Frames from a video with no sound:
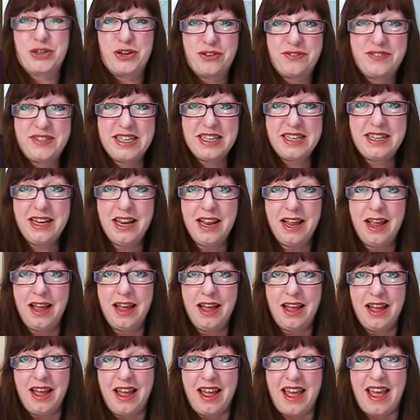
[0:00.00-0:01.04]
served it,
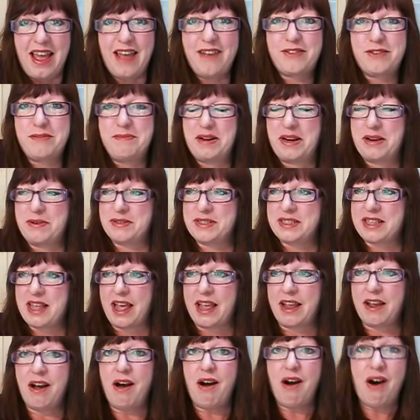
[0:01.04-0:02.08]
everybody was
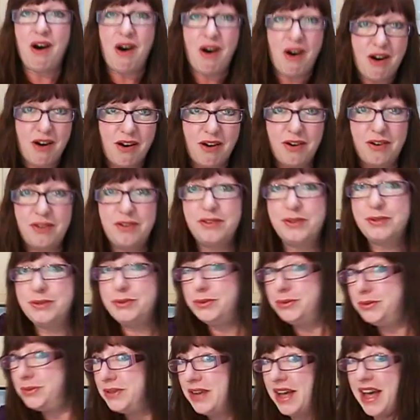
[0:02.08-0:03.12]
like, oh,
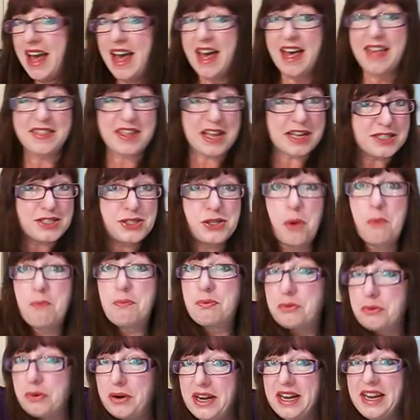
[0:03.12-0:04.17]
ooh, that's
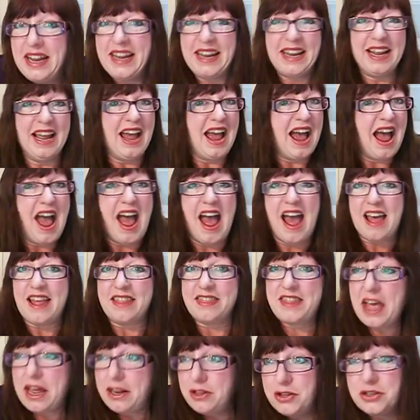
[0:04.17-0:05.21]
so pretty.
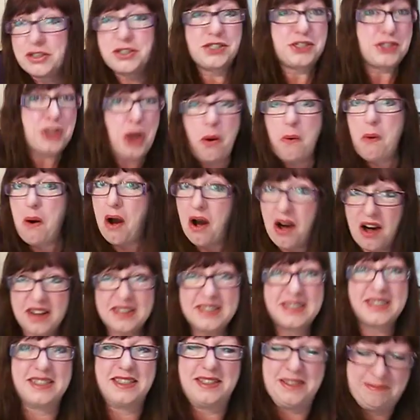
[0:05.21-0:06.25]
That looks so
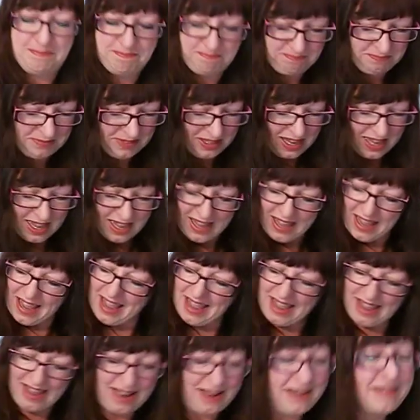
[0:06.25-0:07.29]
awesome.
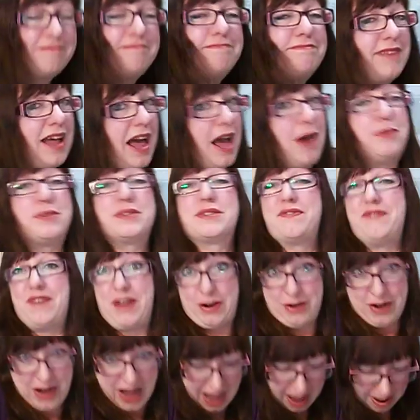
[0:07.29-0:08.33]
I was
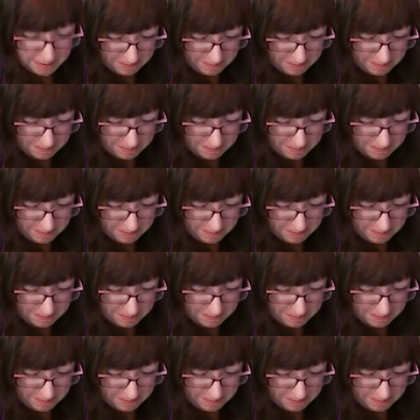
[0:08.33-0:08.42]
very